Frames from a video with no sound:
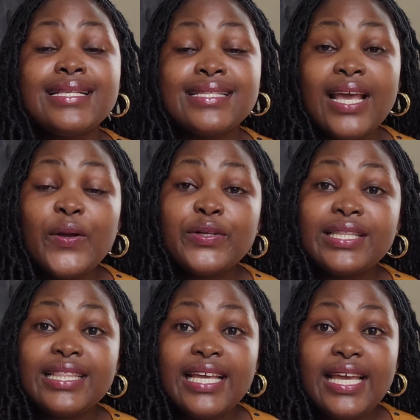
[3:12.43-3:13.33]

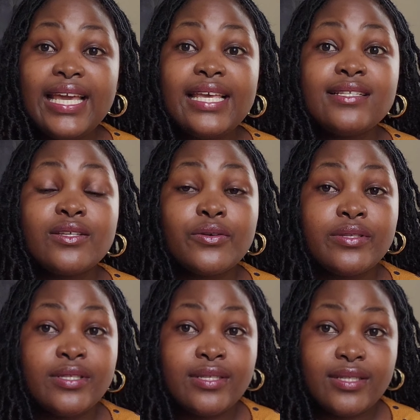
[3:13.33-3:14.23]
Second thing is
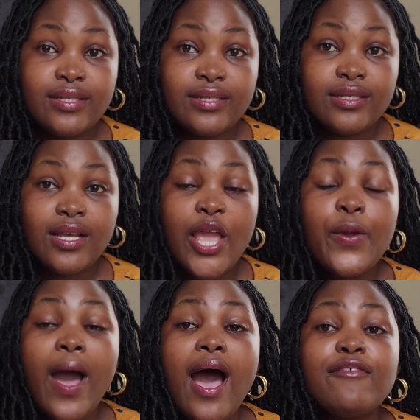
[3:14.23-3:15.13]
consistent.
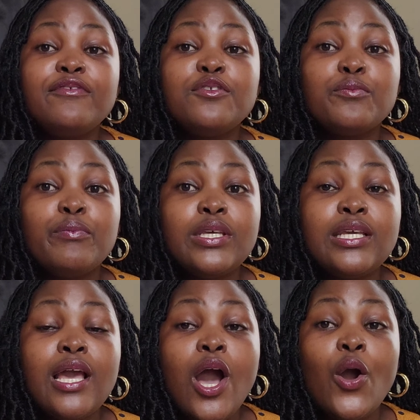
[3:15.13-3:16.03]
You have to
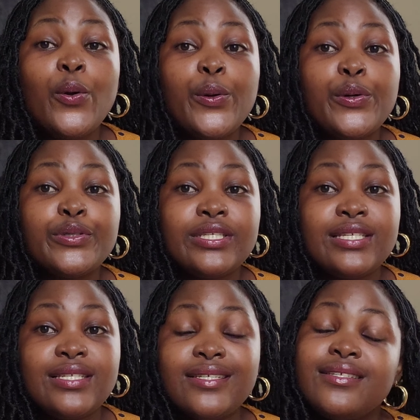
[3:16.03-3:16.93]
be
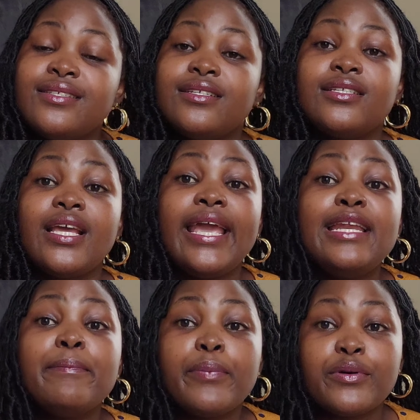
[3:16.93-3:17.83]
consistent
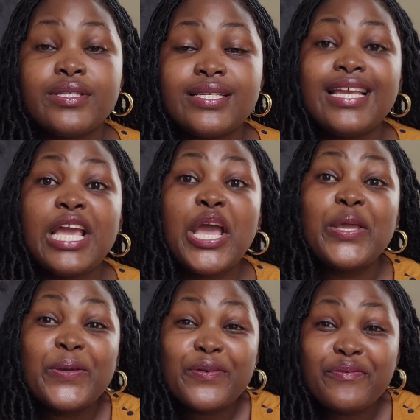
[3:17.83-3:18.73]
in posting
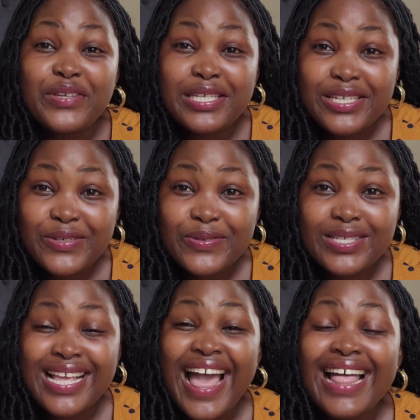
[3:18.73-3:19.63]
your
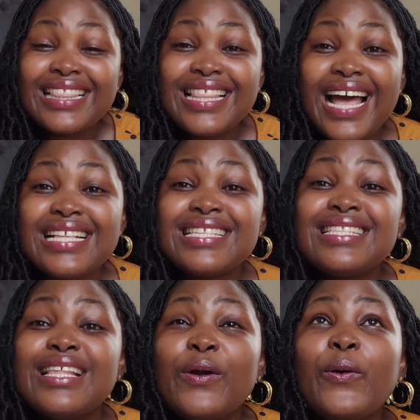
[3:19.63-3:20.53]
videos. That's
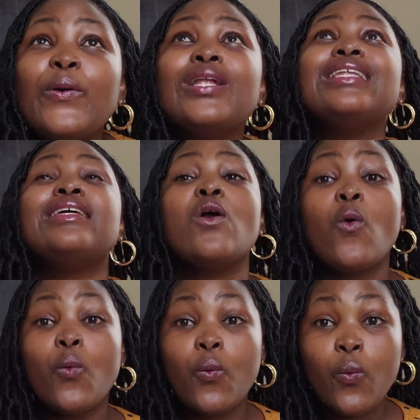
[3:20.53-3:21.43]
the only
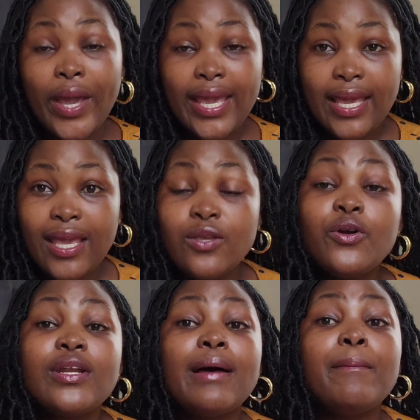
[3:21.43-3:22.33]
way you're
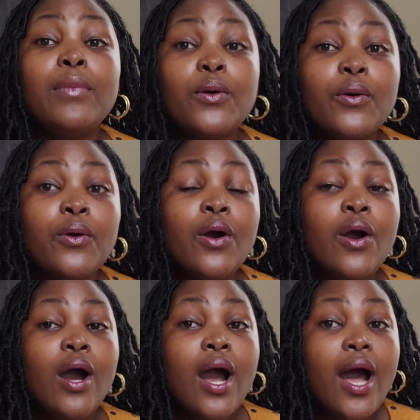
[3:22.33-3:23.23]
gonna blow
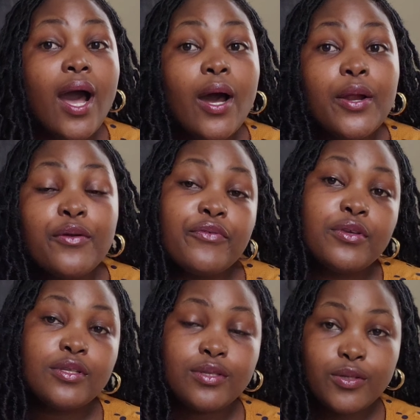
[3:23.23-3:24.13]
out of
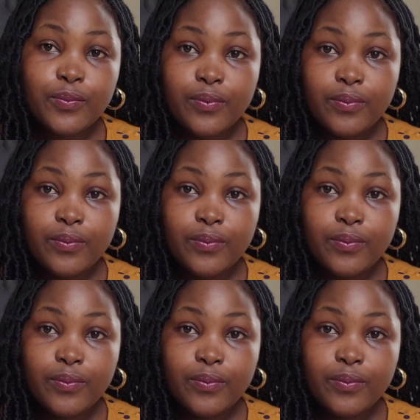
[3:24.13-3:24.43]
YouTube